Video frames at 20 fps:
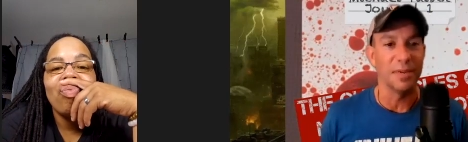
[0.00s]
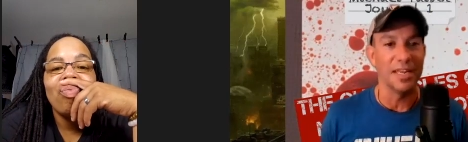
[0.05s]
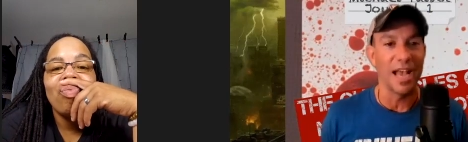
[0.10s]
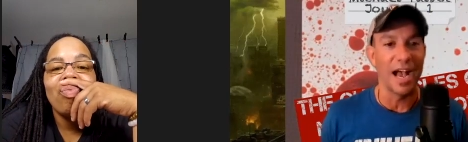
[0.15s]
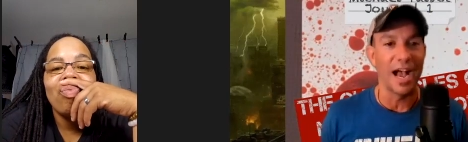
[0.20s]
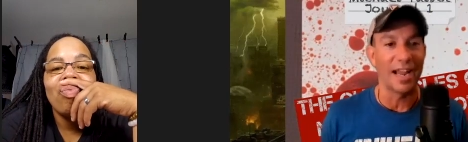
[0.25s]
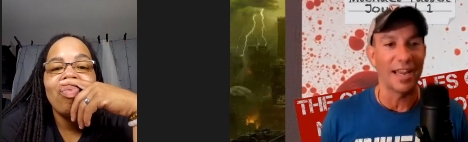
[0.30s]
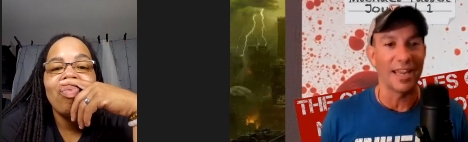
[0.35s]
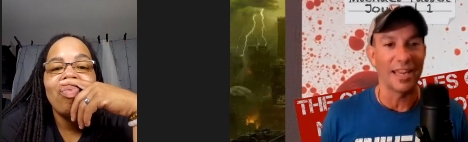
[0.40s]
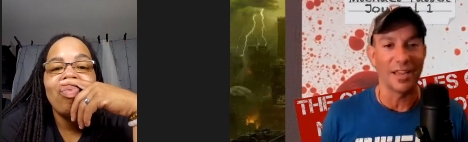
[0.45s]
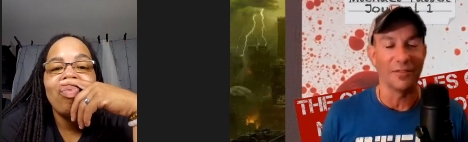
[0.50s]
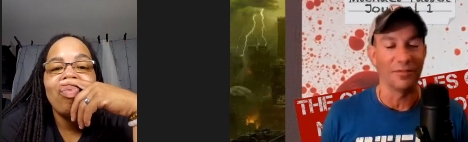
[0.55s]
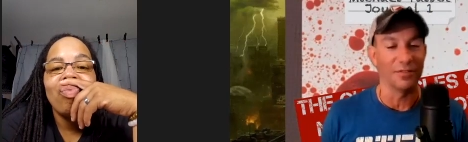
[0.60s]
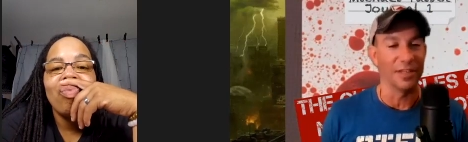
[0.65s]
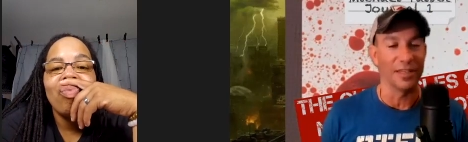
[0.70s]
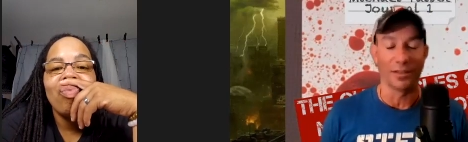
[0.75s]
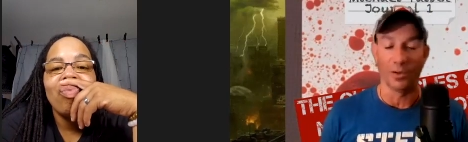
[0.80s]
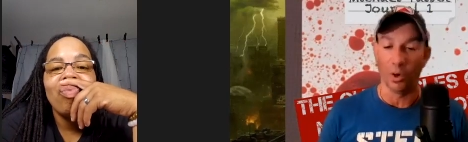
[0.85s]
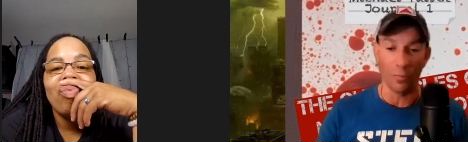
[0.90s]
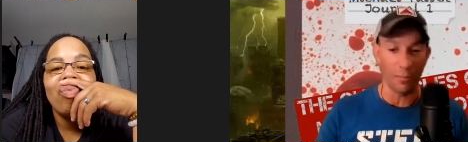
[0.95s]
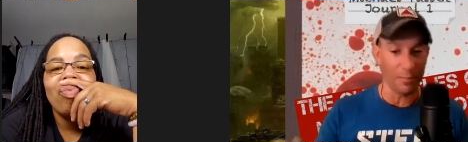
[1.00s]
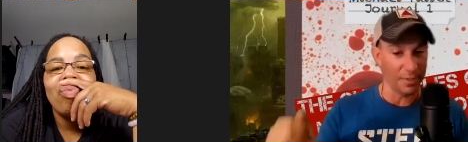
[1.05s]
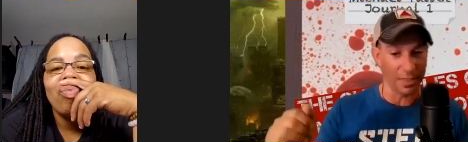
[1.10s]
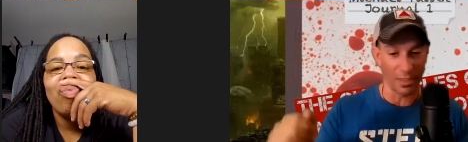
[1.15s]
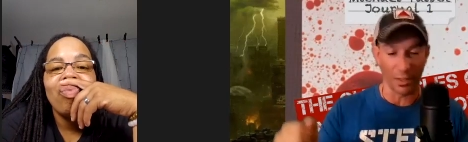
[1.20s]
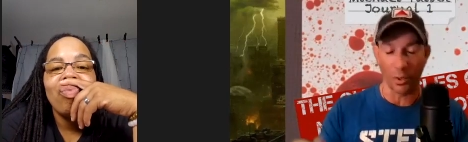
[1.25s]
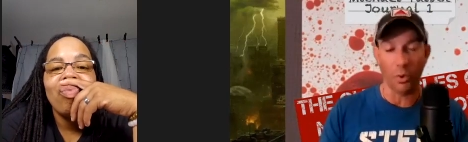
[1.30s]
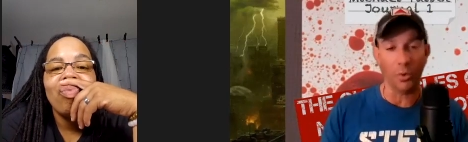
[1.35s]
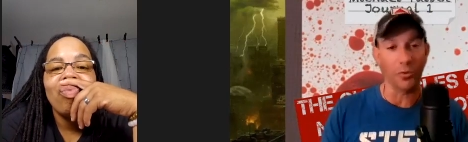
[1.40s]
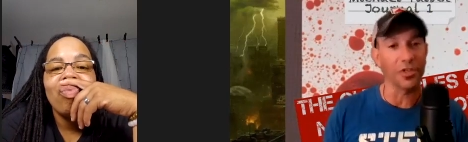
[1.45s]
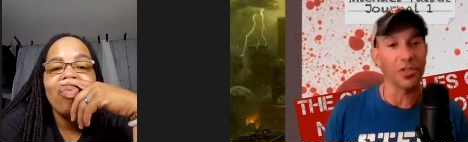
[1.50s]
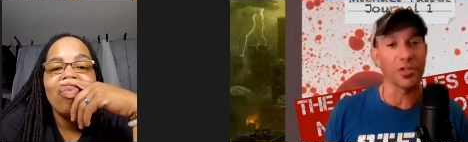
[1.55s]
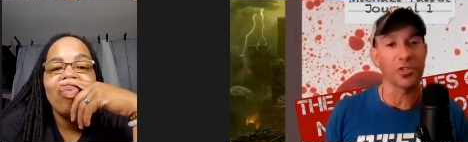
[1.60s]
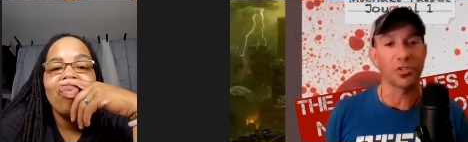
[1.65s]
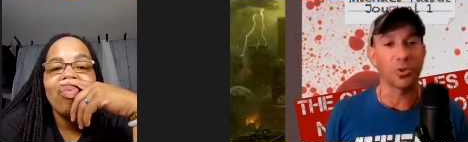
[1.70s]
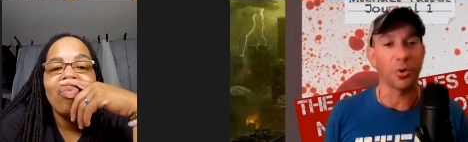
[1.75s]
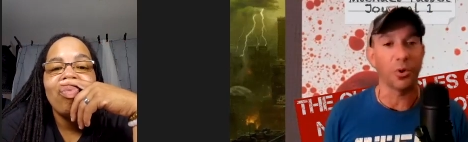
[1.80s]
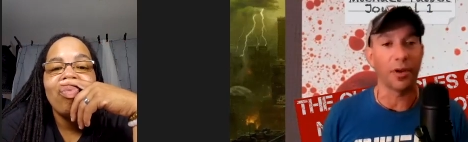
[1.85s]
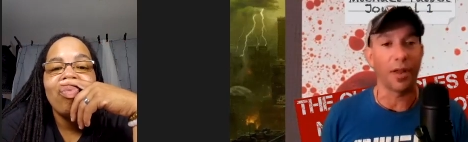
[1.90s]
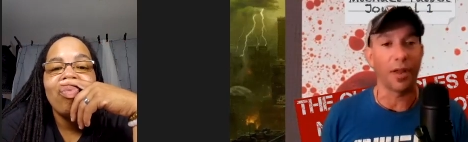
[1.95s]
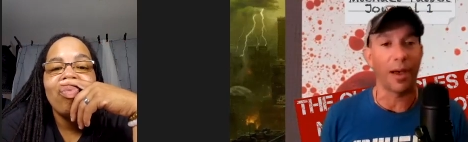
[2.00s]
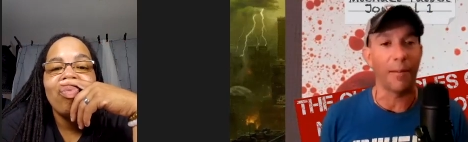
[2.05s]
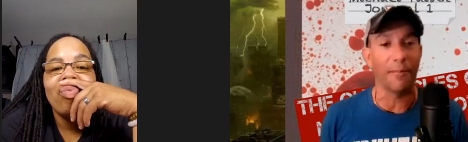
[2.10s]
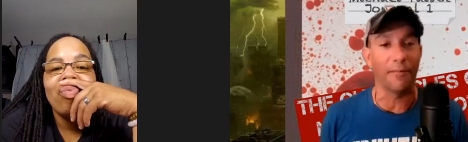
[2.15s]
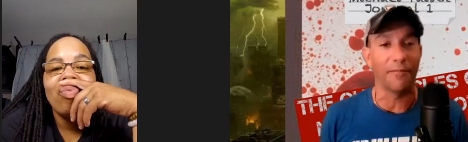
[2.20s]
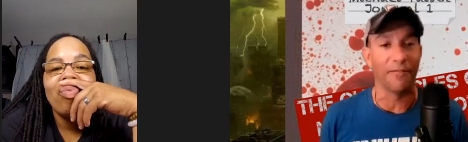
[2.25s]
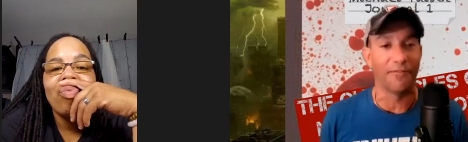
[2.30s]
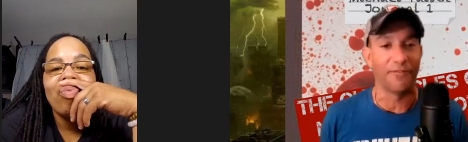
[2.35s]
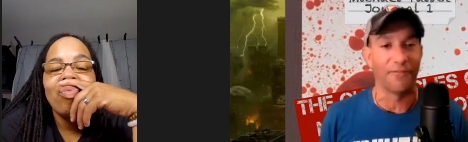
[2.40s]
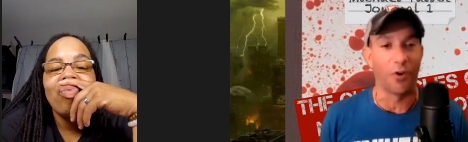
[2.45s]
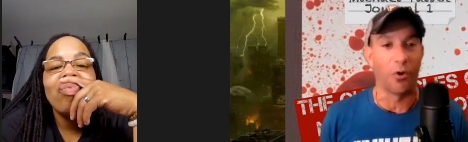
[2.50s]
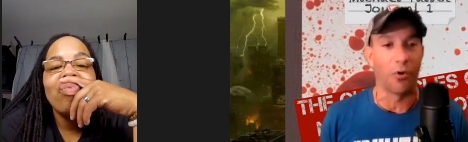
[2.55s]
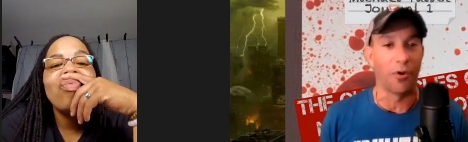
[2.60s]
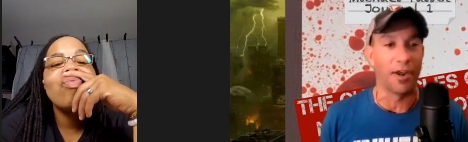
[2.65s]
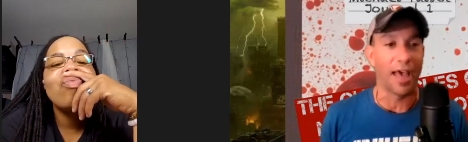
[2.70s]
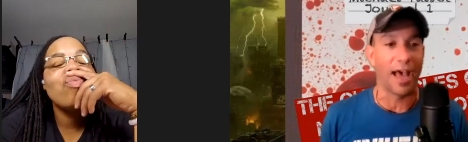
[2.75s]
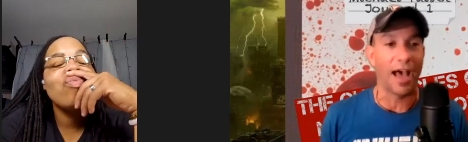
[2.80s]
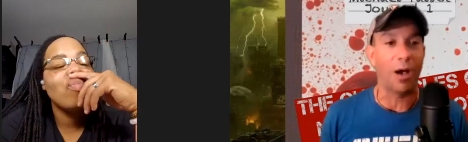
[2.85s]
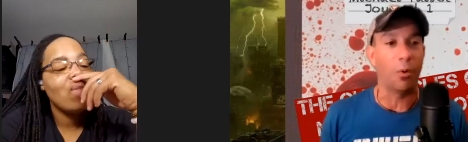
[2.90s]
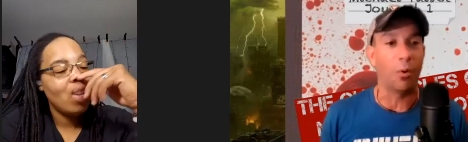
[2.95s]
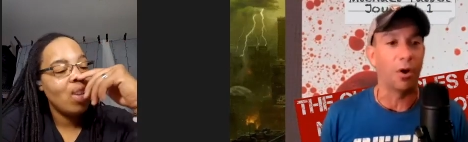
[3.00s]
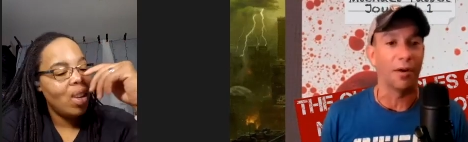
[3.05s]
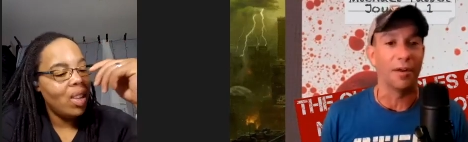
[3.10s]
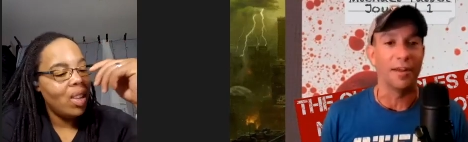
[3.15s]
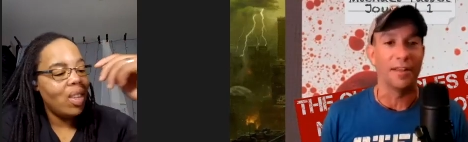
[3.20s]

Speaker 1: Miyagi of like, nope, you're gonna hold this sword up for an hour,